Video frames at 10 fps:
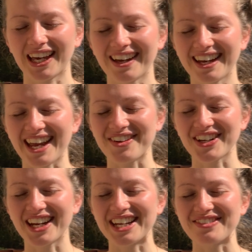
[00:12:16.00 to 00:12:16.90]
Okay, I'm
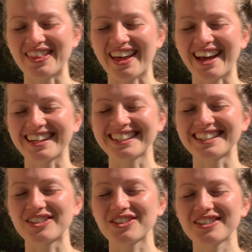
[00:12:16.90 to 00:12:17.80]
going to leave it there.
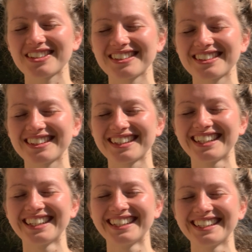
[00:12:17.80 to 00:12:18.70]
It's
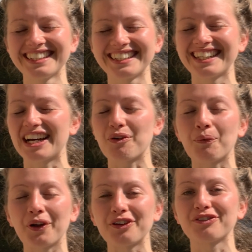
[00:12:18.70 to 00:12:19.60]
a
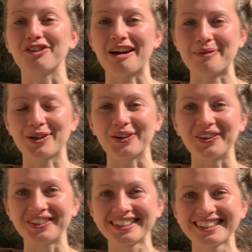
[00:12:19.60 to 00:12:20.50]
wonderful rabbit hole.